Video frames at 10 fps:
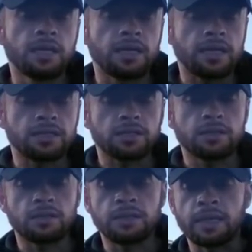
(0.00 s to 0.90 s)
And that's a
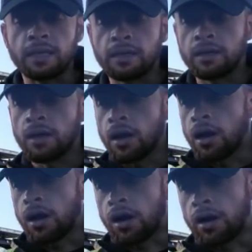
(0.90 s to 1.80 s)
good thing.
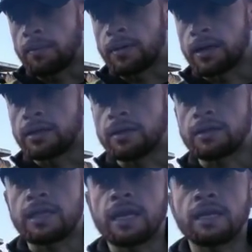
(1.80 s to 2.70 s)
Another
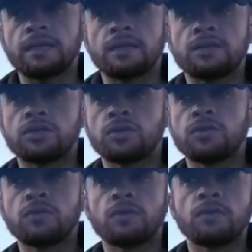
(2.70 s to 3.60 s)
thing
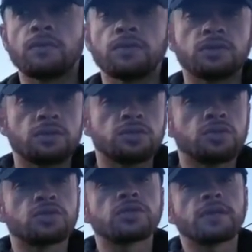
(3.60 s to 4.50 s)
too,
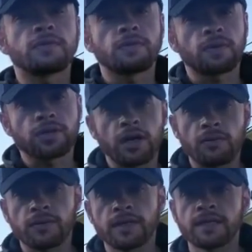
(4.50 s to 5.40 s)
usually for
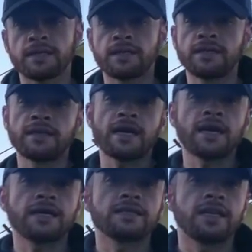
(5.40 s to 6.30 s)
recovery, 9
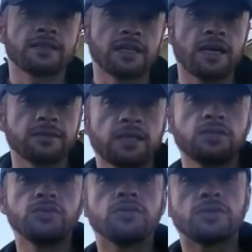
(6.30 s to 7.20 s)
out of 10 times I
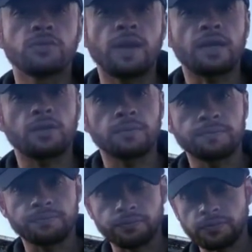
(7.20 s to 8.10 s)
do use the wrecker.
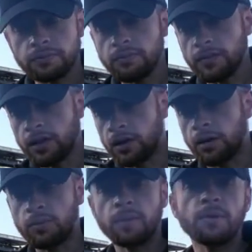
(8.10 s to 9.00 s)

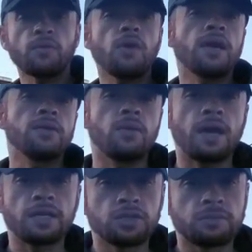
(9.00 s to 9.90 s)
Don't get me wrong, I know
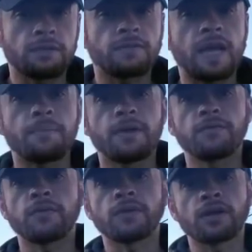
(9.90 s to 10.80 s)
how to use my
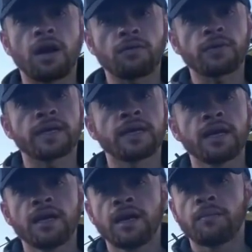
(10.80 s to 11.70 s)
flatbed for recovery,
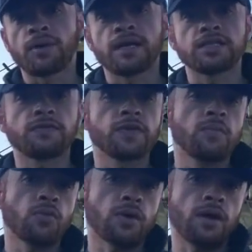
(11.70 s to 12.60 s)
but I just
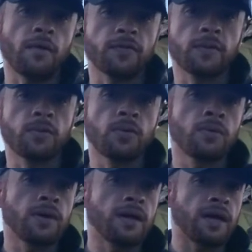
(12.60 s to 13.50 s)
feel more
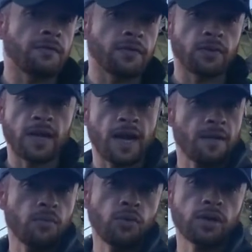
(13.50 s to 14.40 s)
comfortable and I feel that I
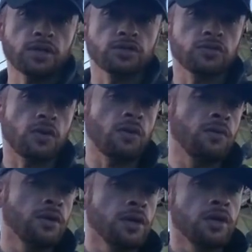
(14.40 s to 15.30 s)
have more
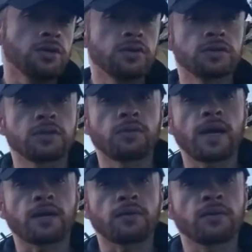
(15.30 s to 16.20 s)
control using a
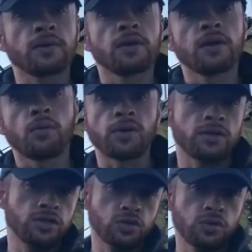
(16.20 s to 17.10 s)
wrecker with
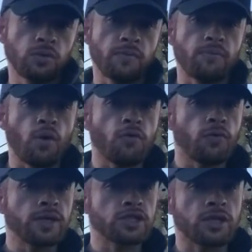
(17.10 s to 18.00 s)
both
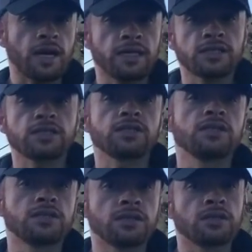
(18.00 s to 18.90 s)
winch lines
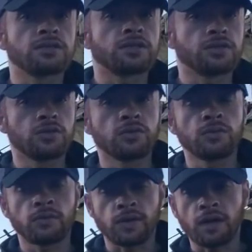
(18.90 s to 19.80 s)
to
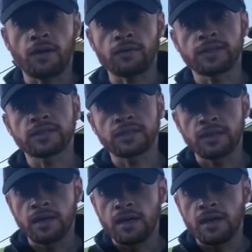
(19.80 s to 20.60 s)
do recoveries.